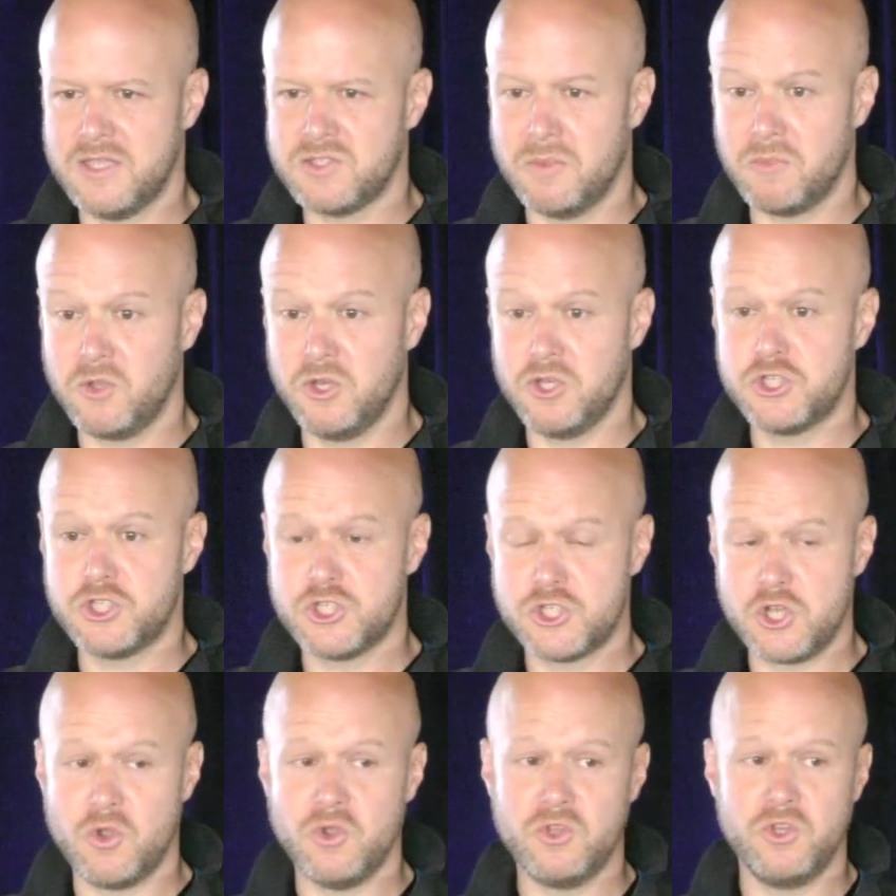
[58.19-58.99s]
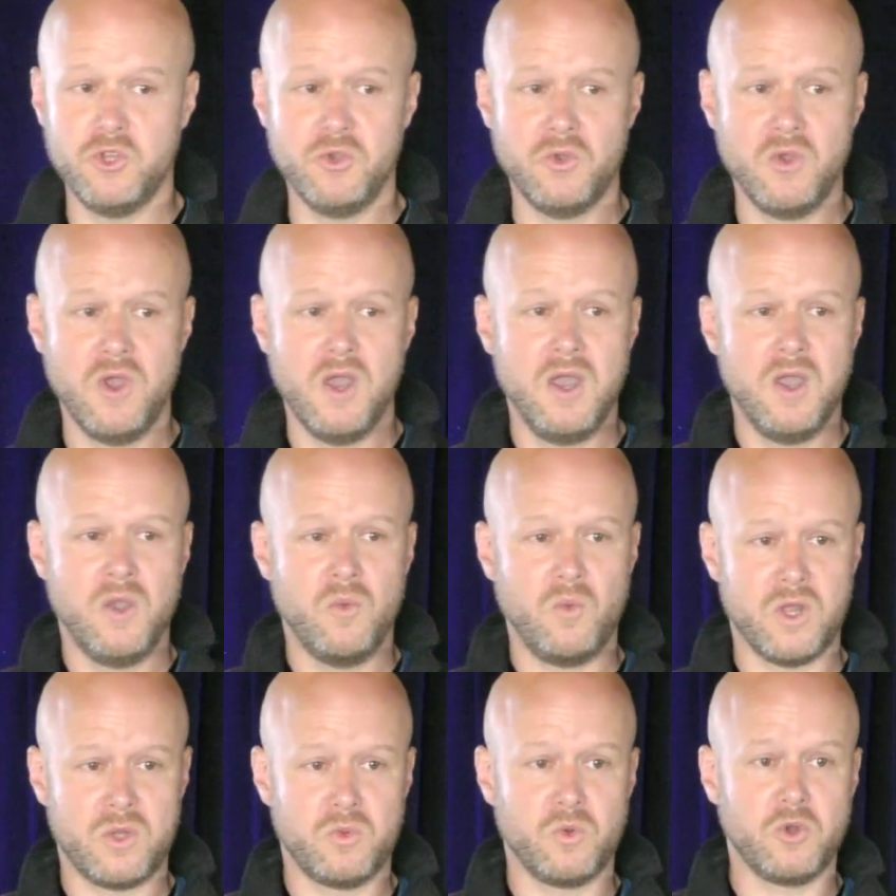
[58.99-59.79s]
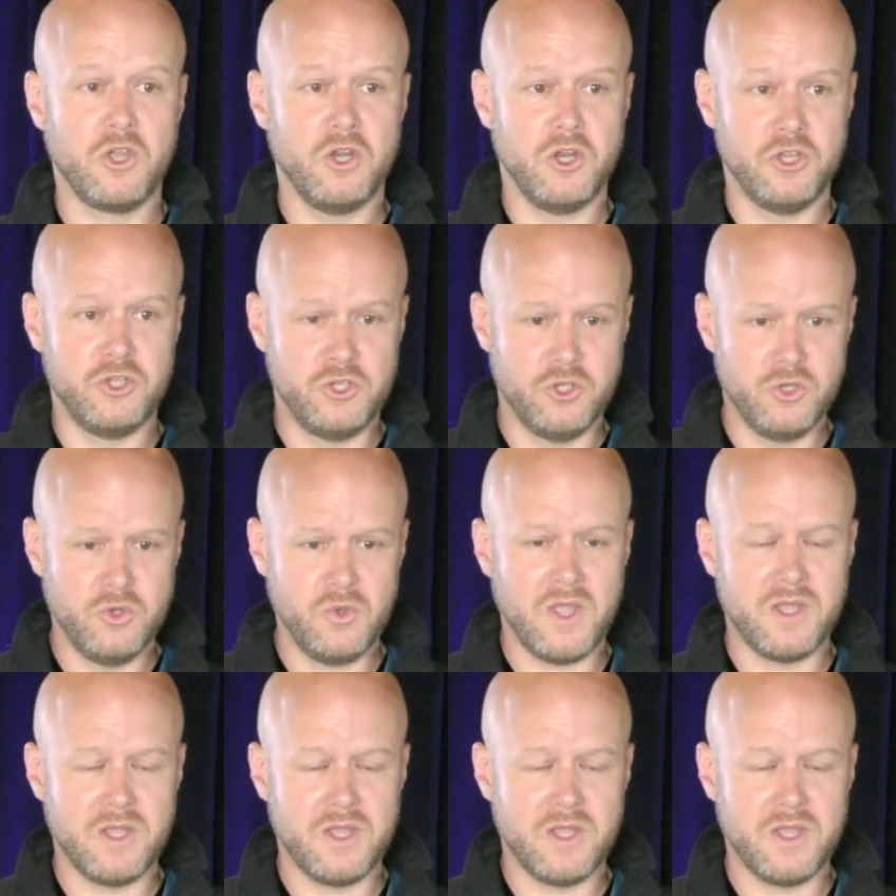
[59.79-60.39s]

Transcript: So I'm going to show you what we're going to do,